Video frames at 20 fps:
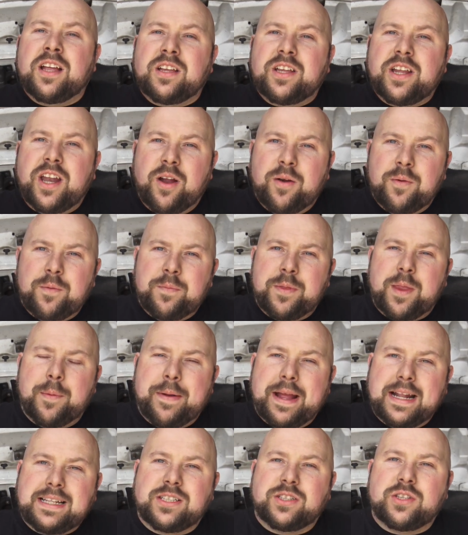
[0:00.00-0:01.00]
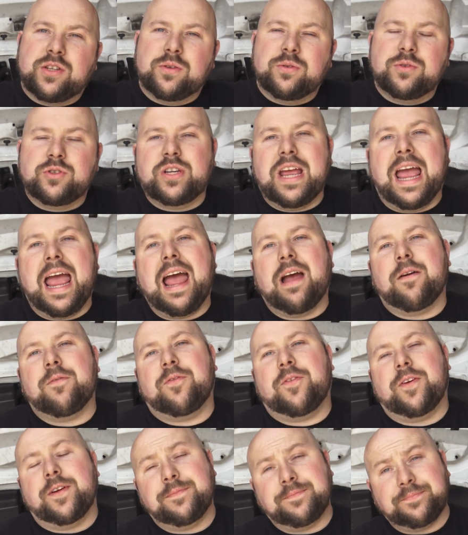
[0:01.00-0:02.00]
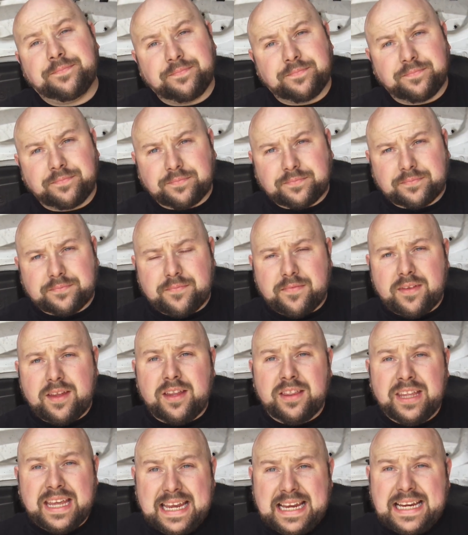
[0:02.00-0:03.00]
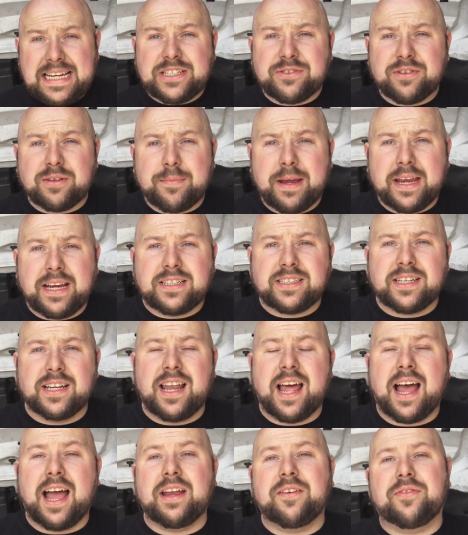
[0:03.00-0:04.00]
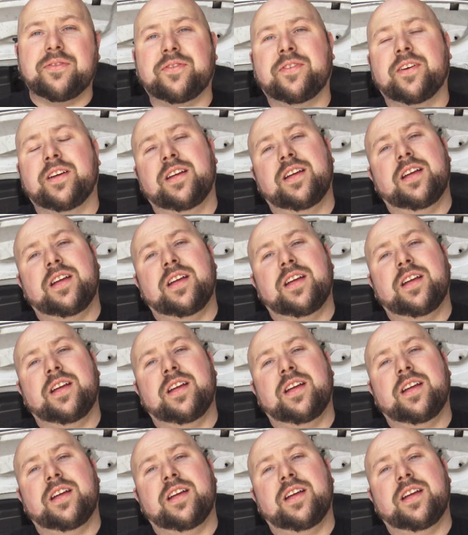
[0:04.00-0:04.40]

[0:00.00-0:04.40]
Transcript: you know, the better tools you have, the easier it makes your life,